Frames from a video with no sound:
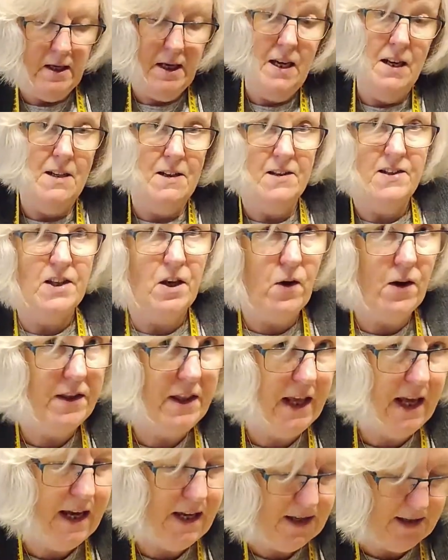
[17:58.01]
inside
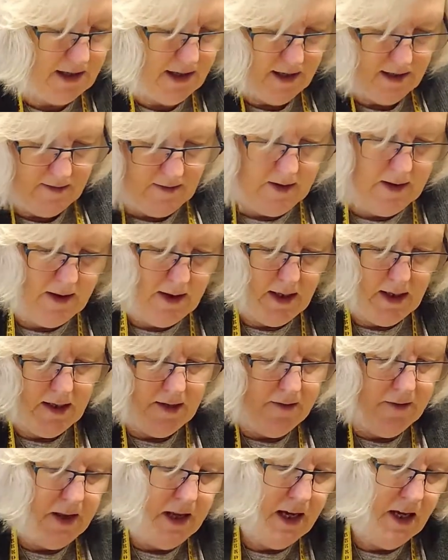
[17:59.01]
the
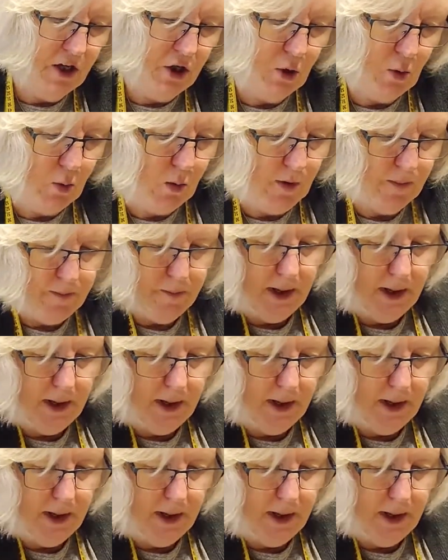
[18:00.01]
actual